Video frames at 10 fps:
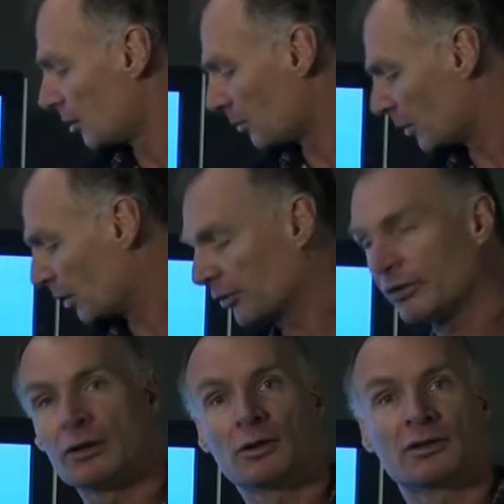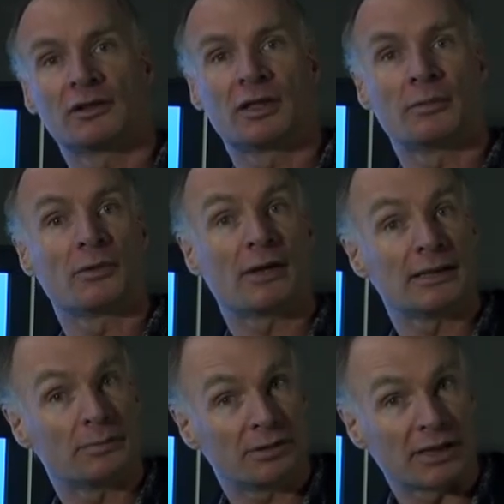We also looked at the
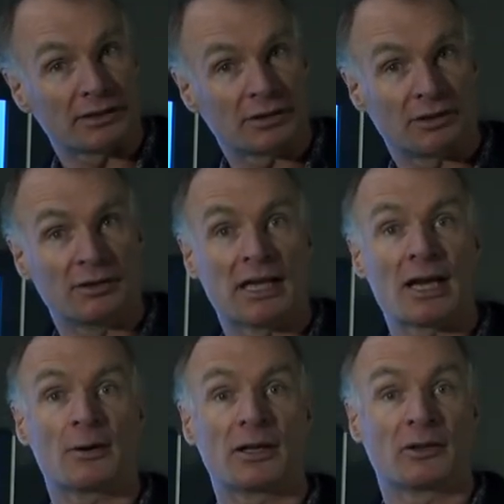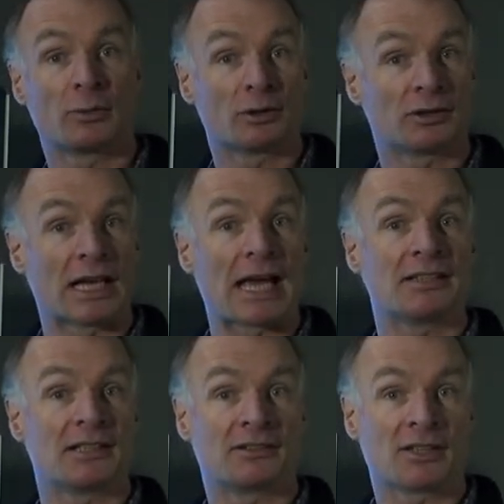marine protected areas. We looked at
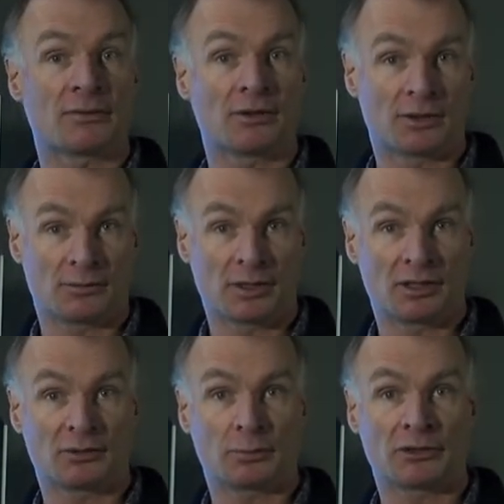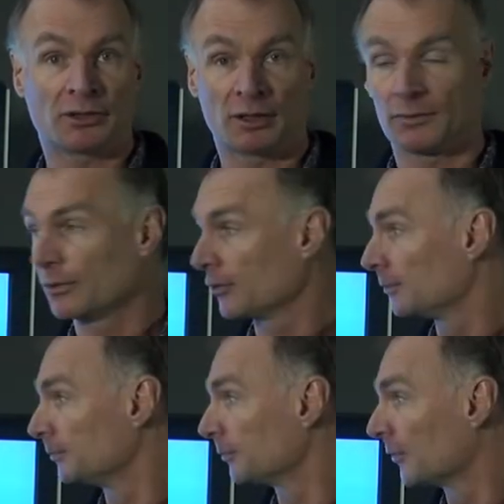87 of these reserves.
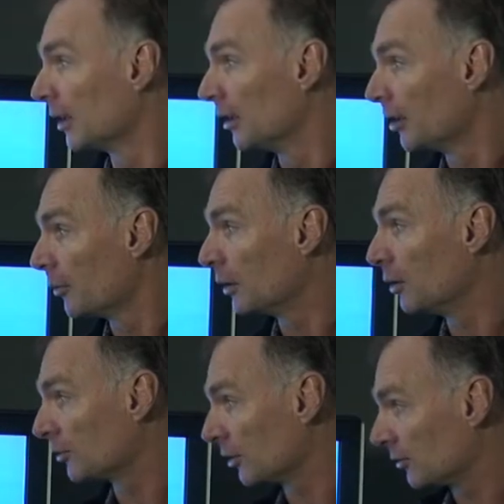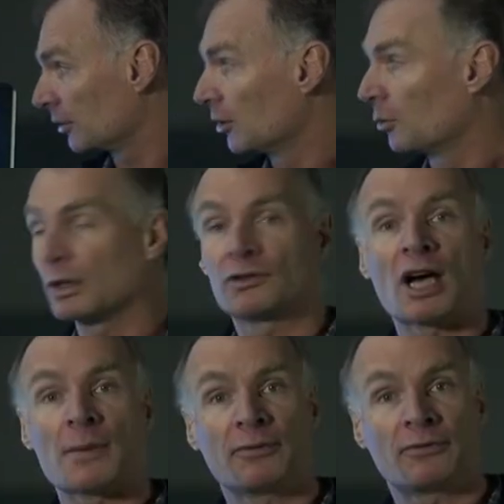We looked at what
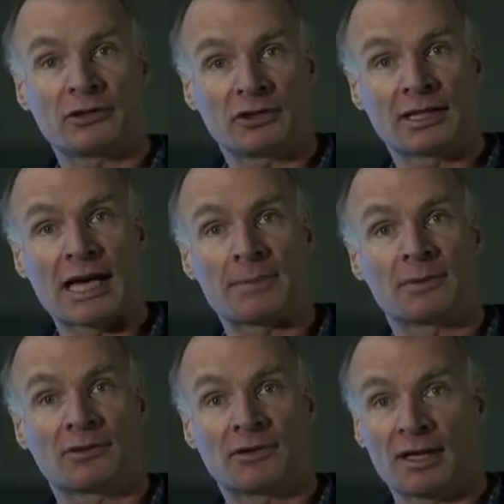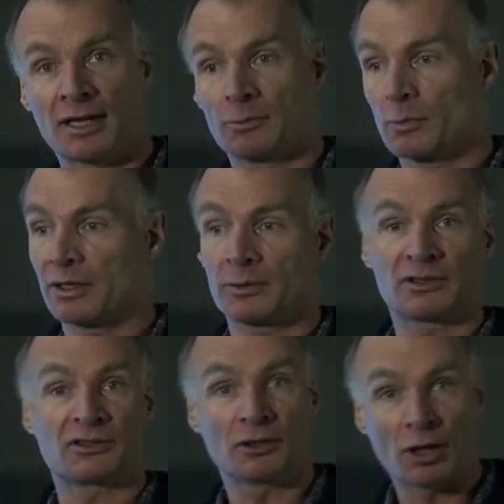type of fishing happens there, whether
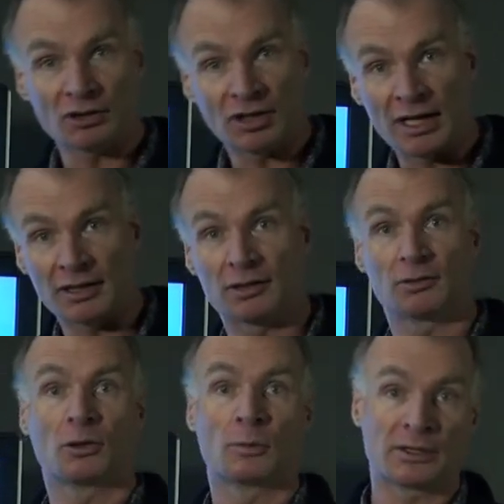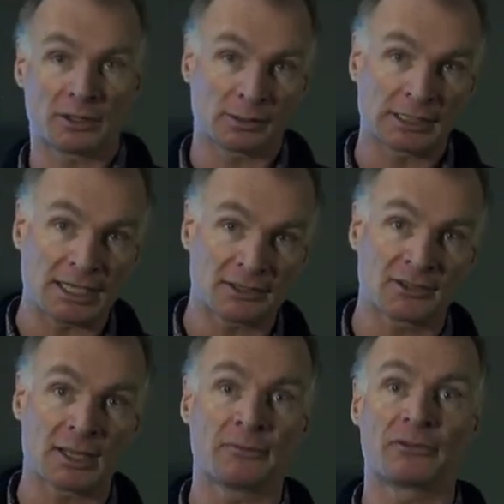it's no take or whether you're allowed
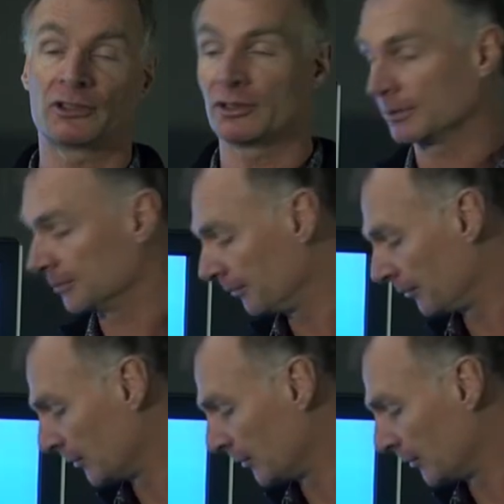some fishing.